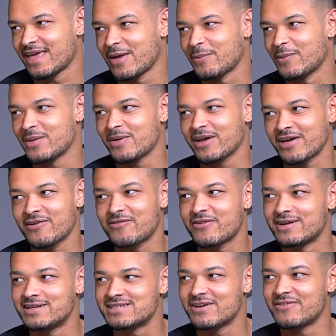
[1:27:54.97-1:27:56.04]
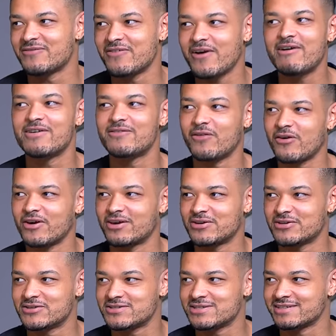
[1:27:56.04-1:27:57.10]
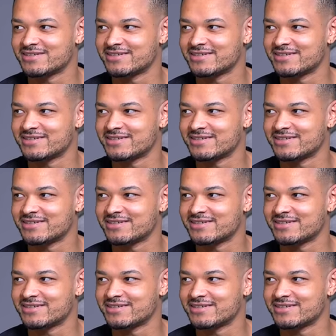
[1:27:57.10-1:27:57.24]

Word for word: Me and my girlfriend are very, very good.